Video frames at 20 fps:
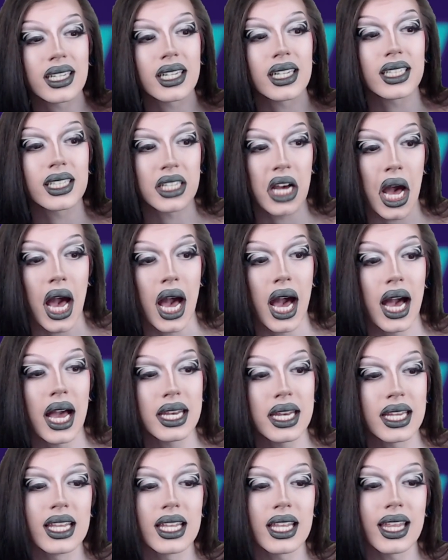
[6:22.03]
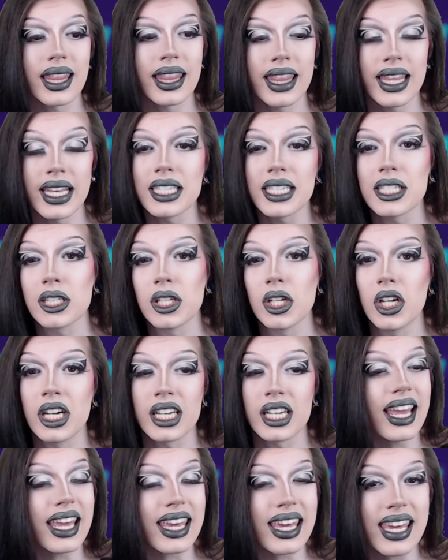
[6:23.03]
God, this look
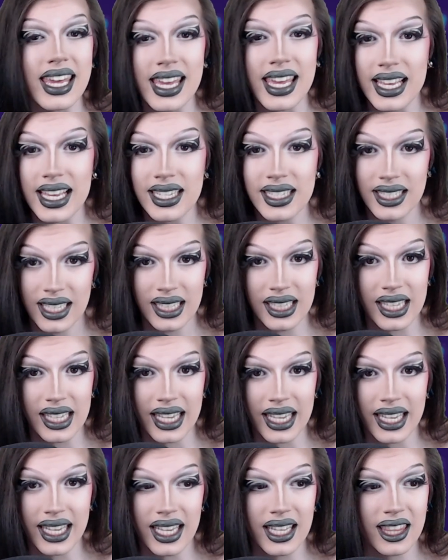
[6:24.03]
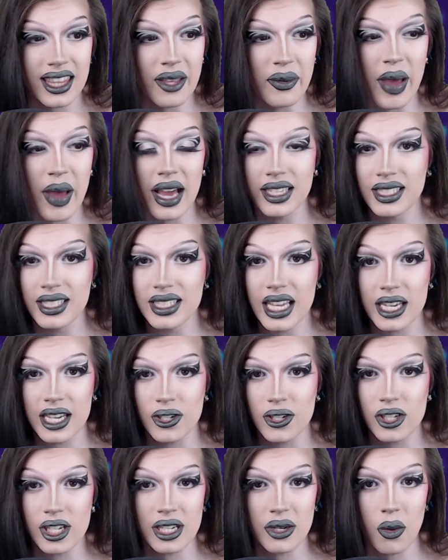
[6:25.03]
easily the best thing
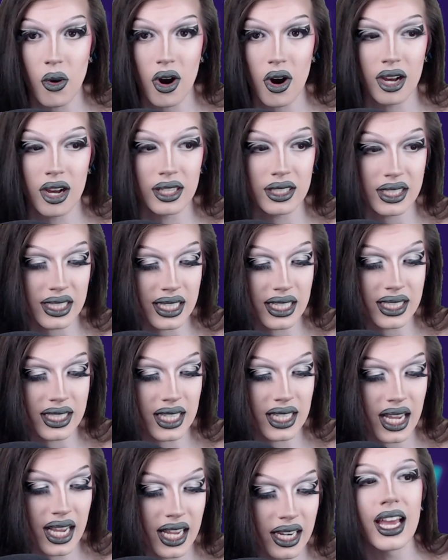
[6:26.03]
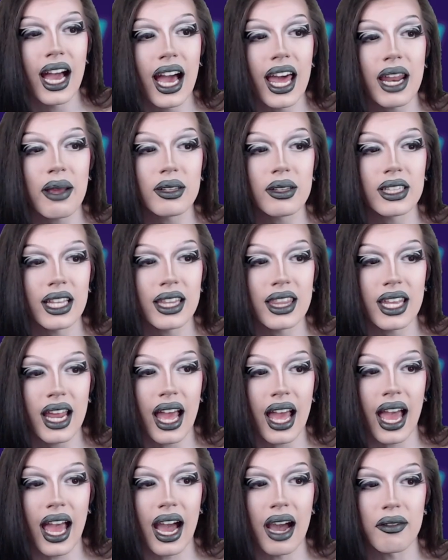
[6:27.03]
she wore all season. And I'm glad that
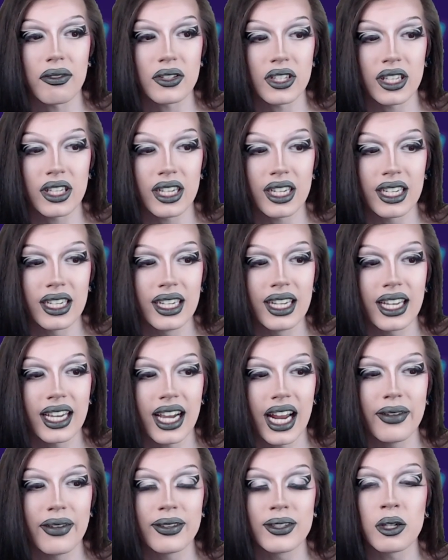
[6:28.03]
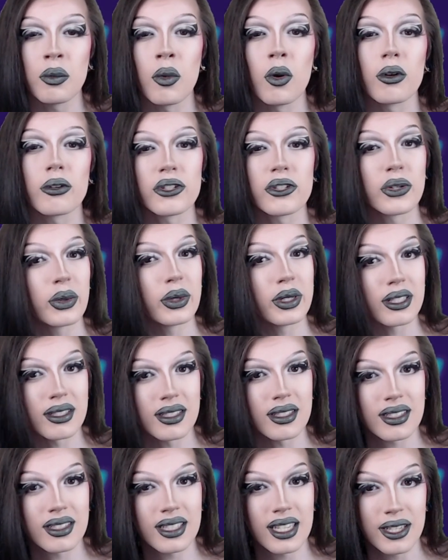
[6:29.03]
after kind of a tumultuous
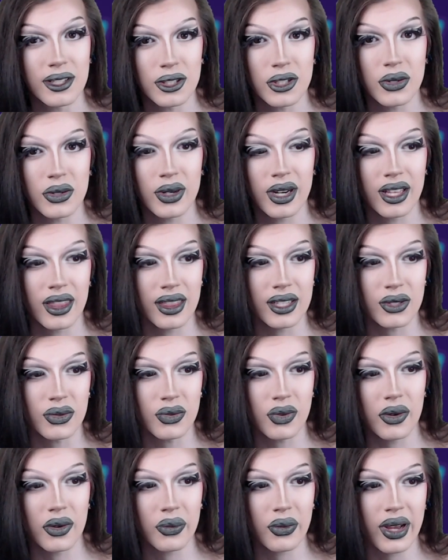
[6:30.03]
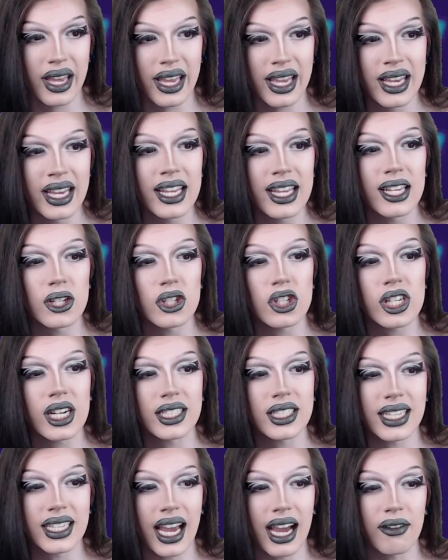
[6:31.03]
history on this runway, she got
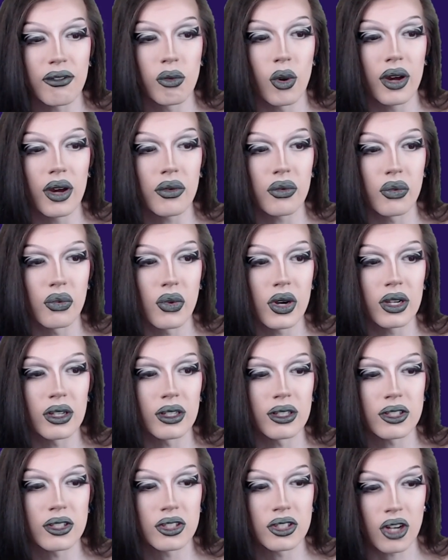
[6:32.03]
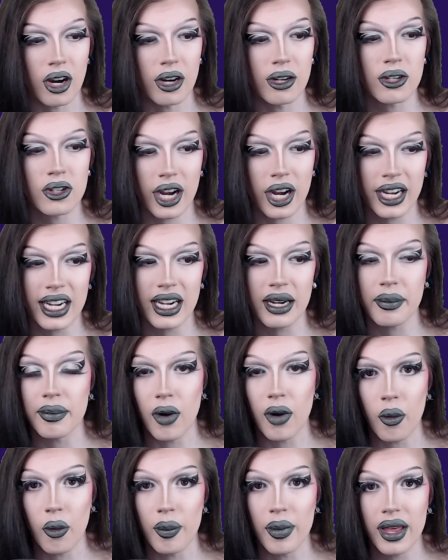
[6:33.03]
to have one real star shining
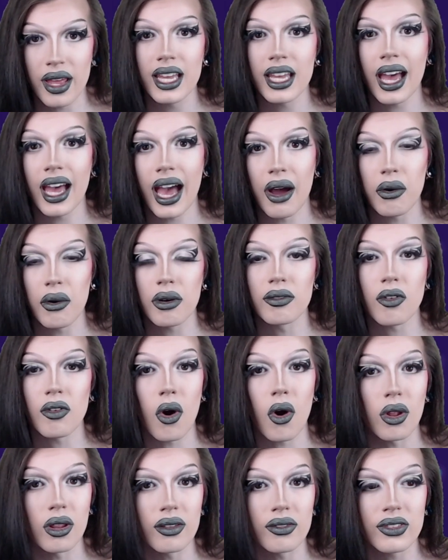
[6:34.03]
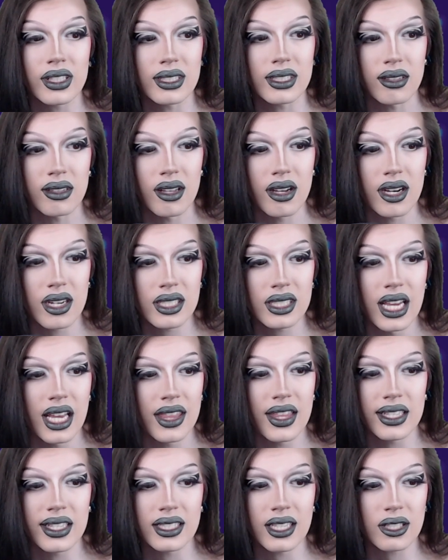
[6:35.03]
moment out of all of these looks.
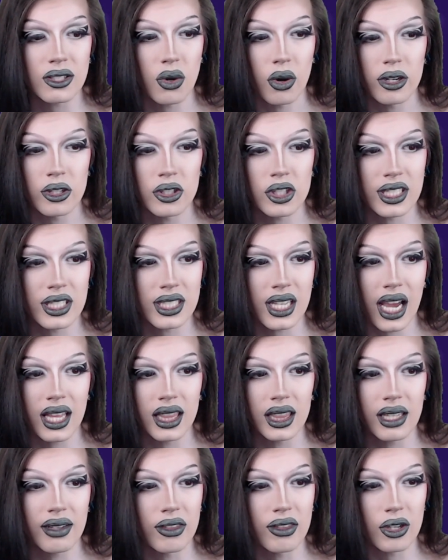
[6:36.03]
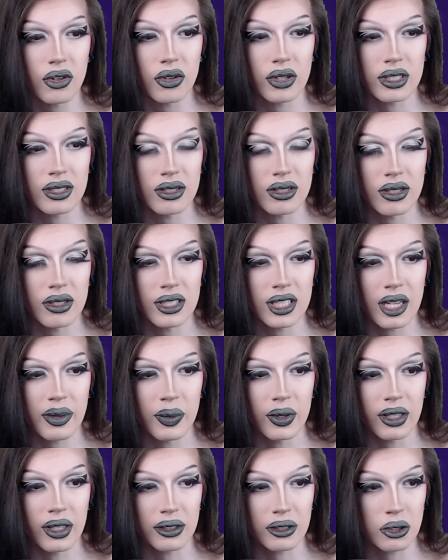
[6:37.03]
This is gorgeous. I love the crystals up
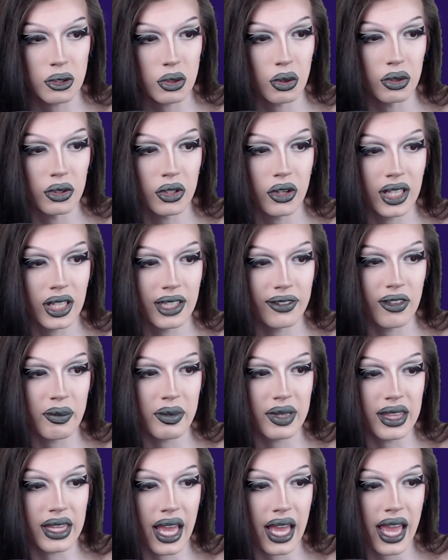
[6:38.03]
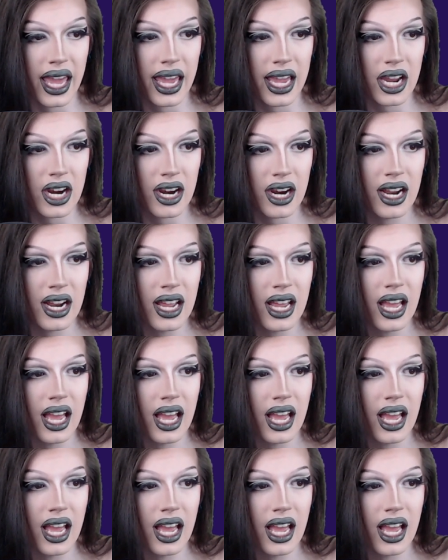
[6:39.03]
along the shoulder. I love them in the hair.